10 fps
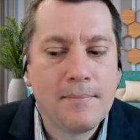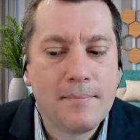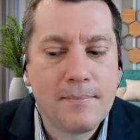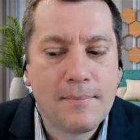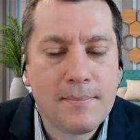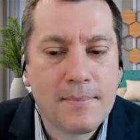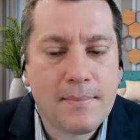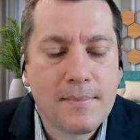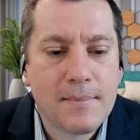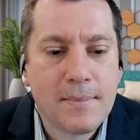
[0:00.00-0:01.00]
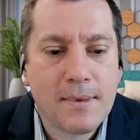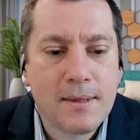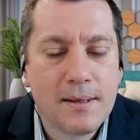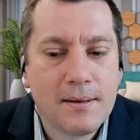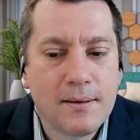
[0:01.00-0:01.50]

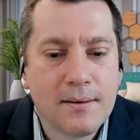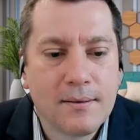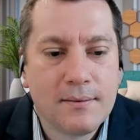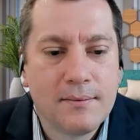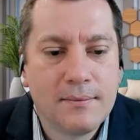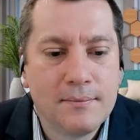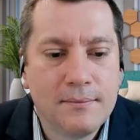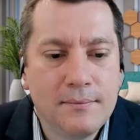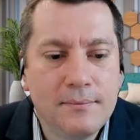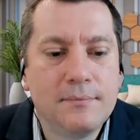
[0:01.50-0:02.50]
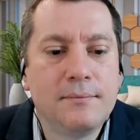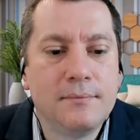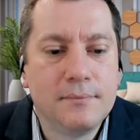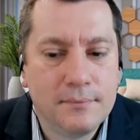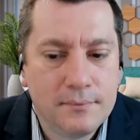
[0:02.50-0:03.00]

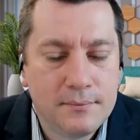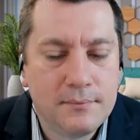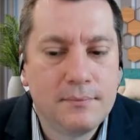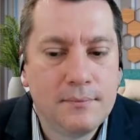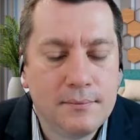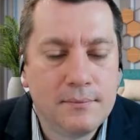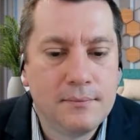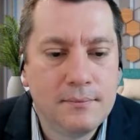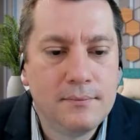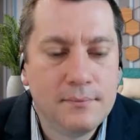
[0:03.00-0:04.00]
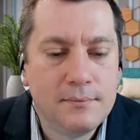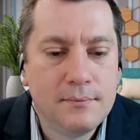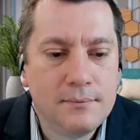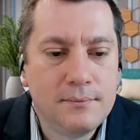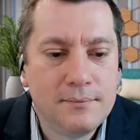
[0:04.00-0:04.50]

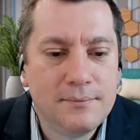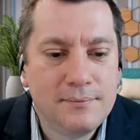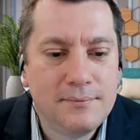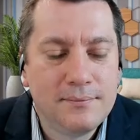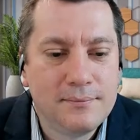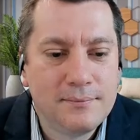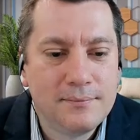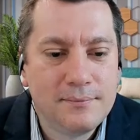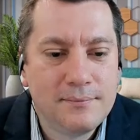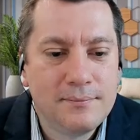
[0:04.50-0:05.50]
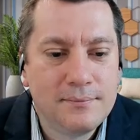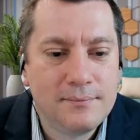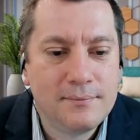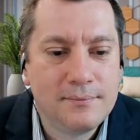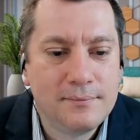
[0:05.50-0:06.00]

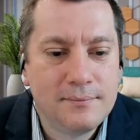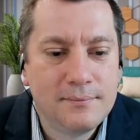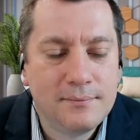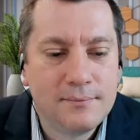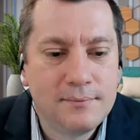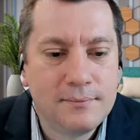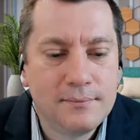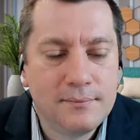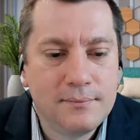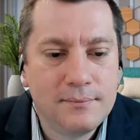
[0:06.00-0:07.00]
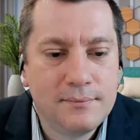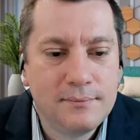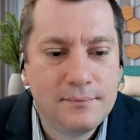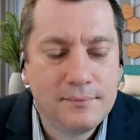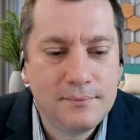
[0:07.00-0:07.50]

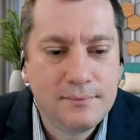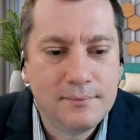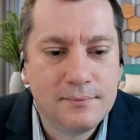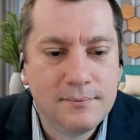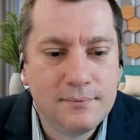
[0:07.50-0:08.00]
The person shown says nothing.